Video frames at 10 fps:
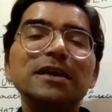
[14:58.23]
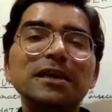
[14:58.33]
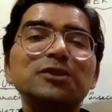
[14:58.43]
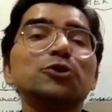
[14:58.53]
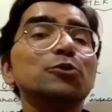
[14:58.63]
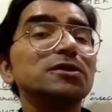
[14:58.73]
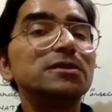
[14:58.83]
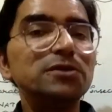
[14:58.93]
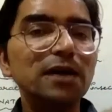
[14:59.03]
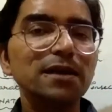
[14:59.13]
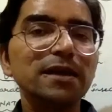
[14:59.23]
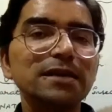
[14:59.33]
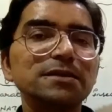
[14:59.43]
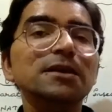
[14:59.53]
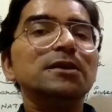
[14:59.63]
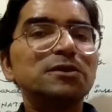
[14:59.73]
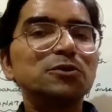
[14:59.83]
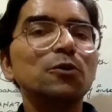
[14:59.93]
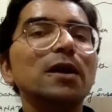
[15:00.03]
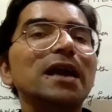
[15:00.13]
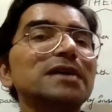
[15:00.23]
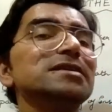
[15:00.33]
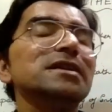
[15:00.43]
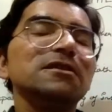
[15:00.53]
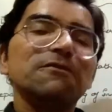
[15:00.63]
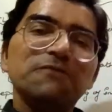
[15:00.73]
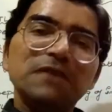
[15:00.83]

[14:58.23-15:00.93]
it shows dullness, so as the